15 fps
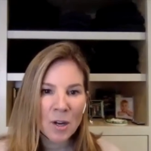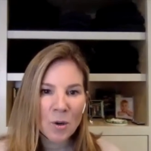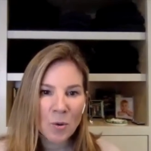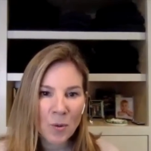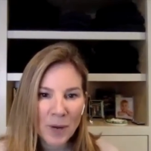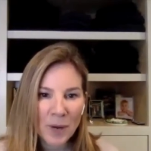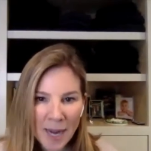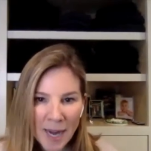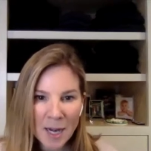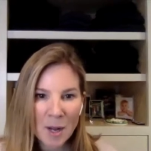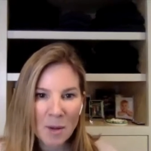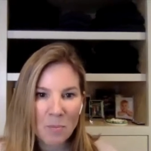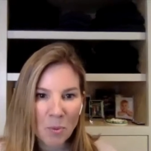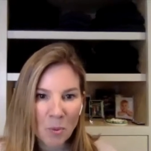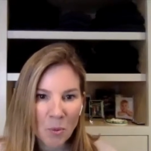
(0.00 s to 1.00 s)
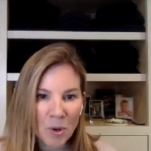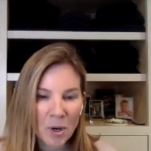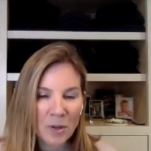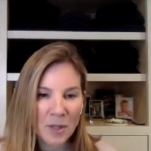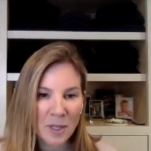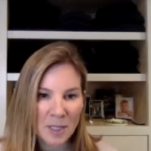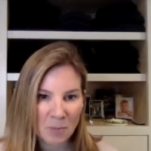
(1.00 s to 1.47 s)
create a
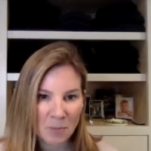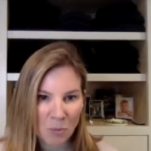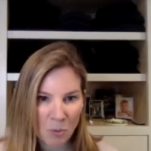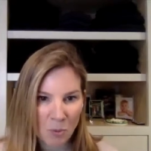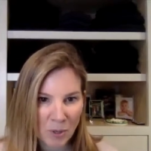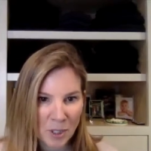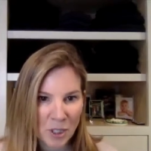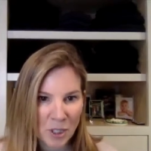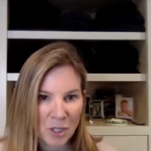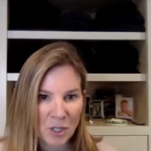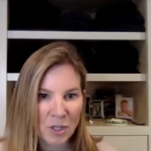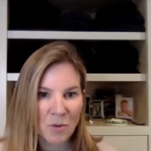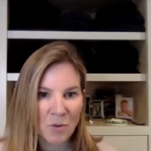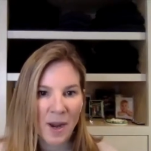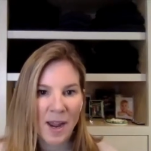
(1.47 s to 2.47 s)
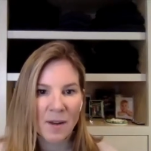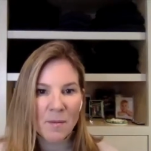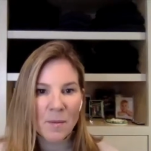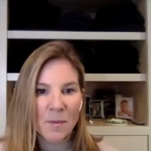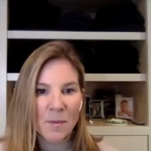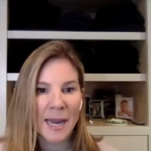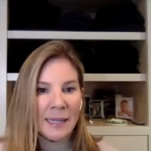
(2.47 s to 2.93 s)
board that supports you, and
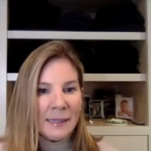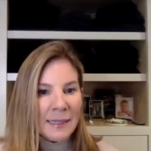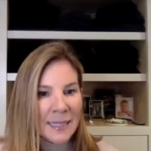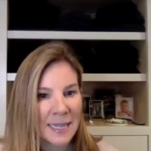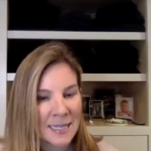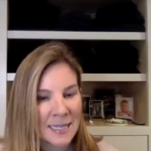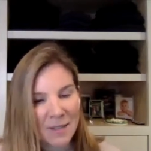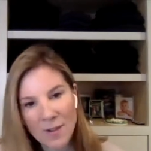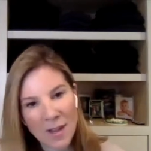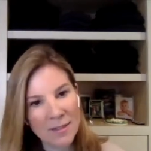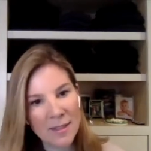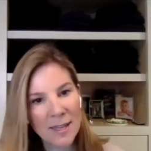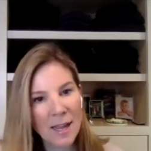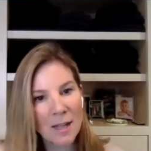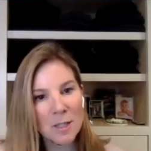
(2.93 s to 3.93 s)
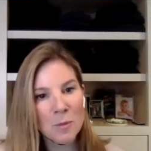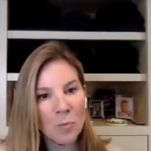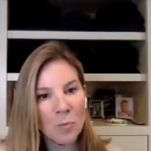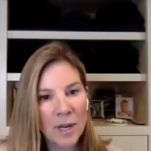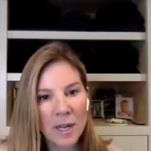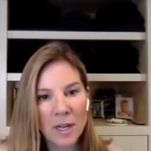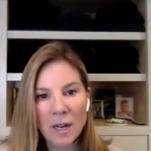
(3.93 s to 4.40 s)
at least, if nothing else,
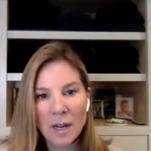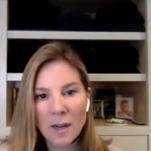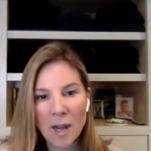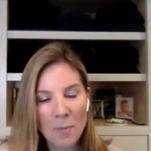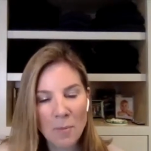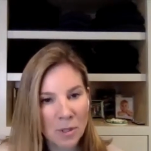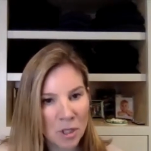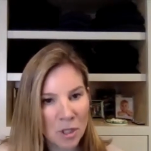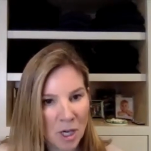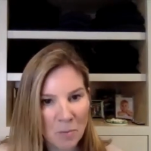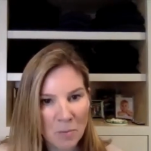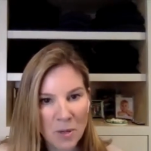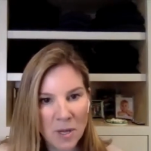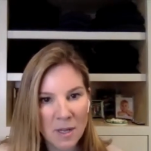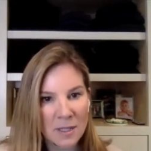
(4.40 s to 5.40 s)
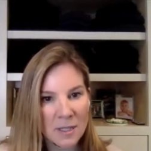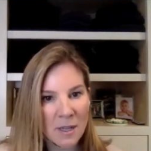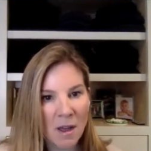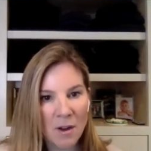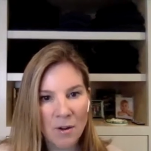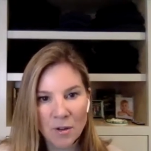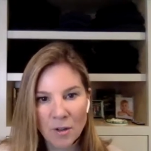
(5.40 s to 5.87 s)
bring in a couple champions
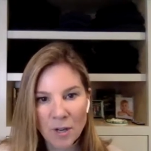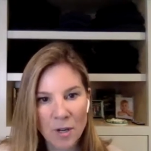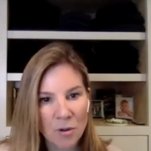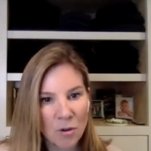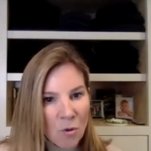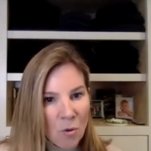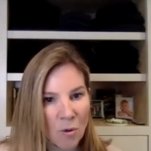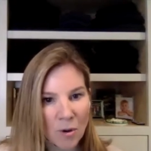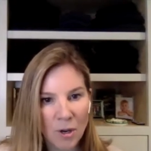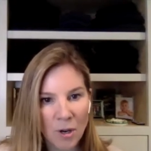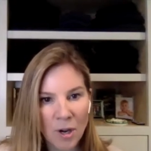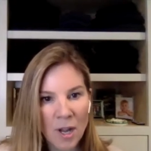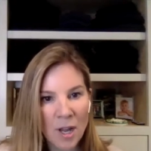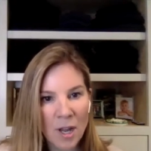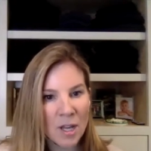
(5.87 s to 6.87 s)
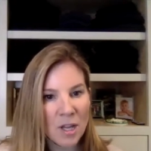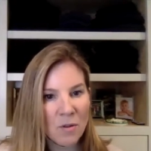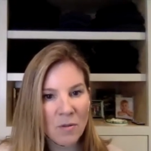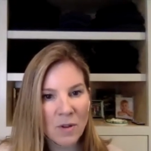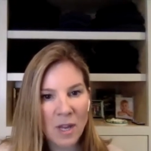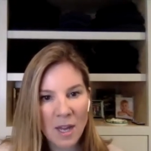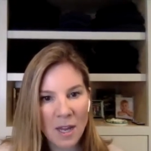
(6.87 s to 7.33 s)
on your in your corner. You
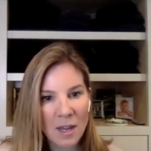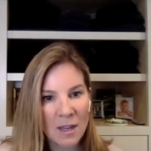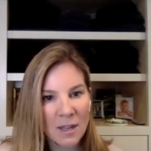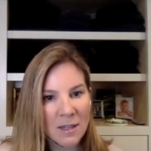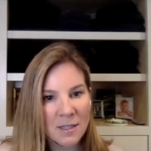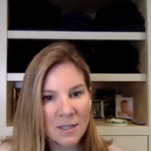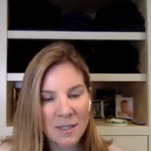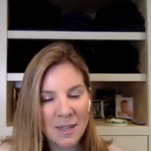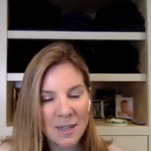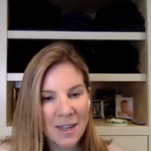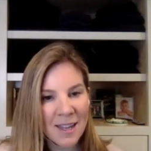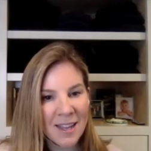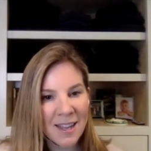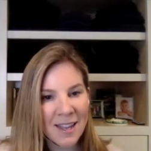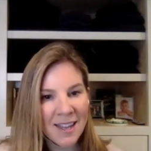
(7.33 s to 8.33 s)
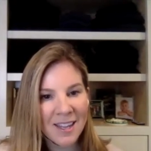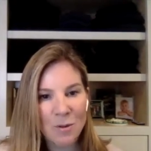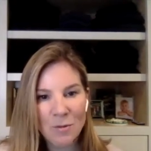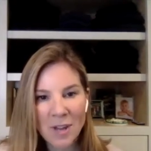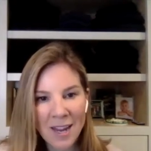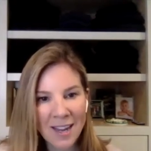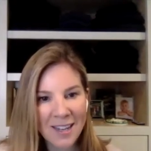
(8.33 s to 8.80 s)
can't,
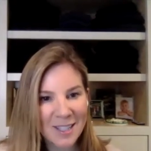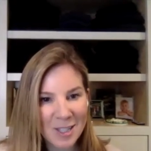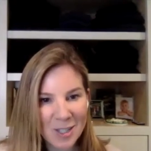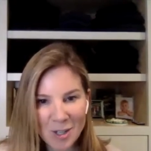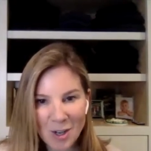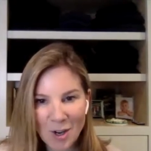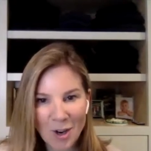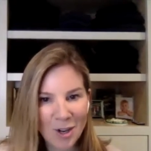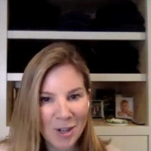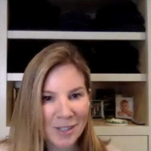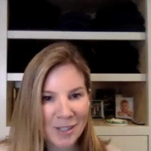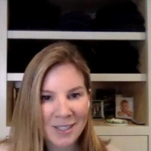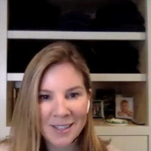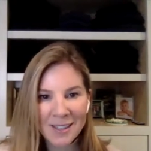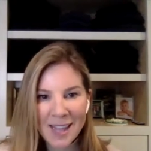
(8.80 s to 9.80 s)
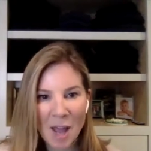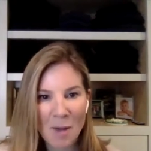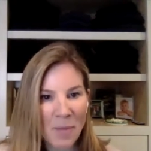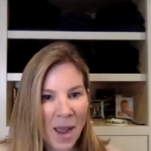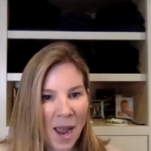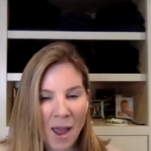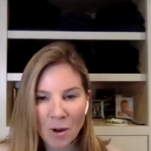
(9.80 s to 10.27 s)
you can't start
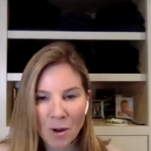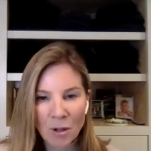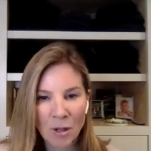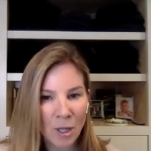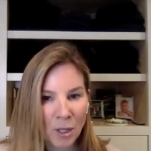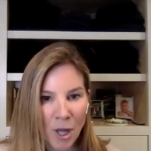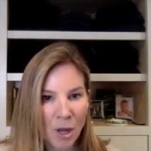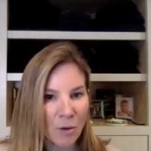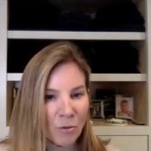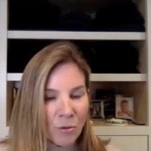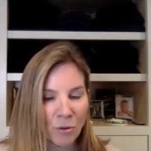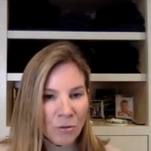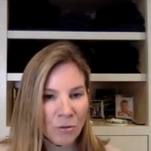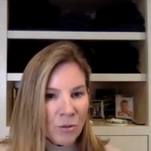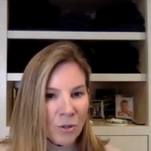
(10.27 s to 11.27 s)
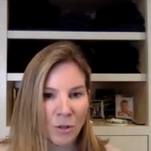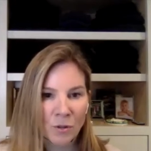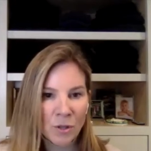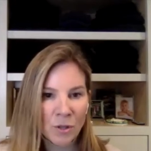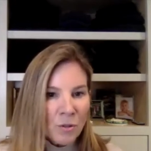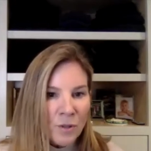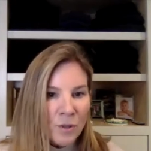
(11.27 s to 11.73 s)
that battle alone. You
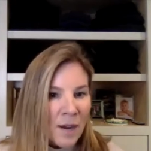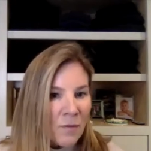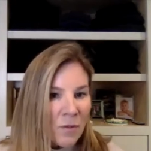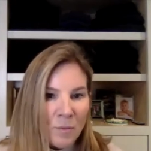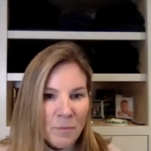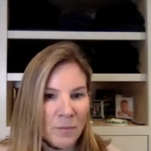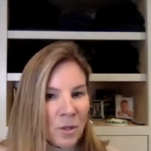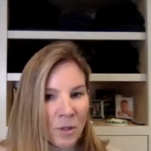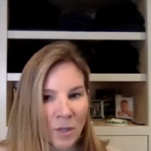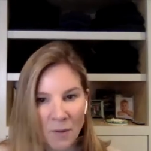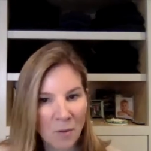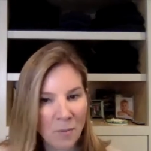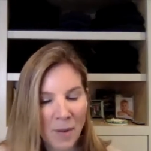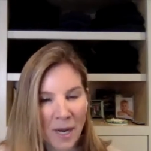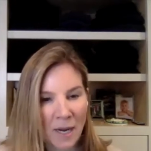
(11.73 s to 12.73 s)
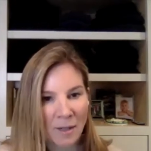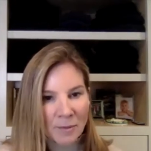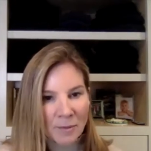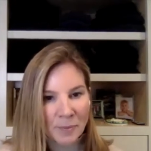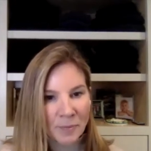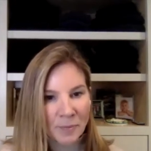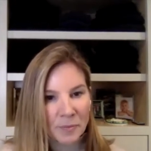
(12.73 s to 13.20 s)
you'll never you'll never make it.
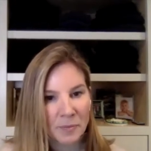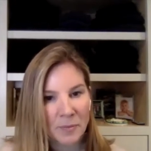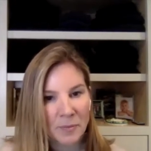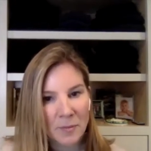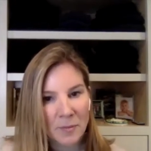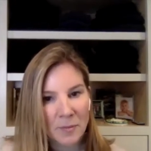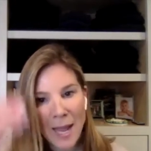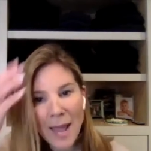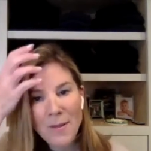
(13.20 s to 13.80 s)
How